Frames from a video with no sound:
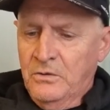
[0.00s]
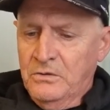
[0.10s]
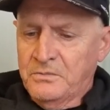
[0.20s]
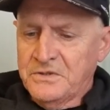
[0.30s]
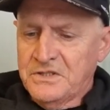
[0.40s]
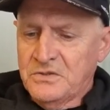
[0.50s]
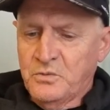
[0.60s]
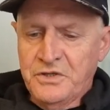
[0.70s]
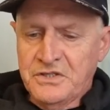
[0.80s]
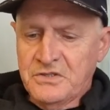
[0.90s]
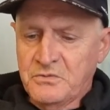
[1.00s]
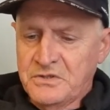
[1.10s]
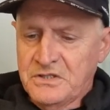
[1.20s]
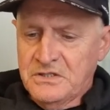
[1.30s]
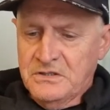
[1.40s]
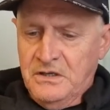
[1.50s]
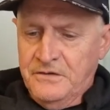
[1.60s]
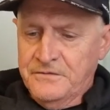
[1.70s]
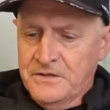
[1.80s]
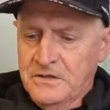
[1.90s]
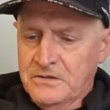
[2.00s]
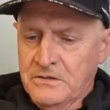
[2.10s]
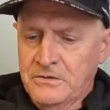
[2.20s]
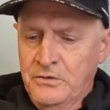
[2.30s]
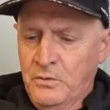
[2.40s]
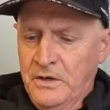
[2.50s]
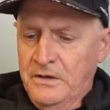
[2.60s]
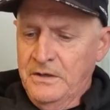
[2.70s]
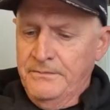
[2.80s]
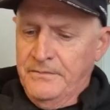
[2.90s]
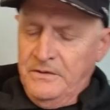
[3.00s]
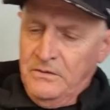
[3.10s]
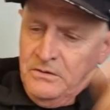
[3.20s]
wiper switch was stuff, so it's got a new one of them.